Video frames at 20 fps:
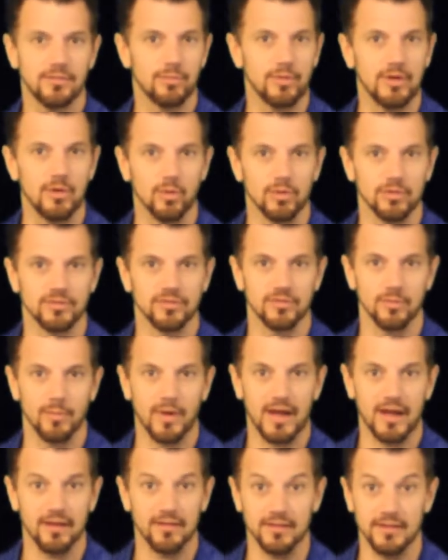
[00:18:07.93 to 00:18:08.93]
3/4 of a
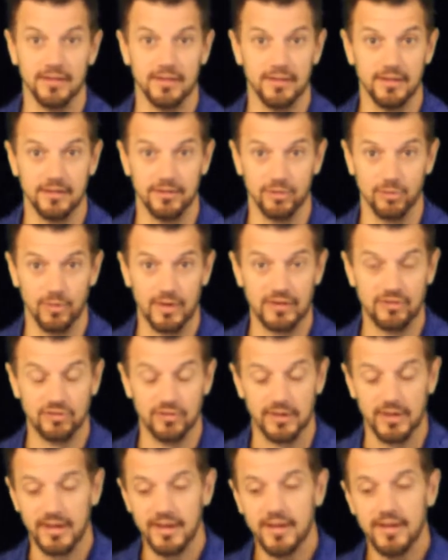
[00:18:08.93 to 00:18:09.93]
mile in duration.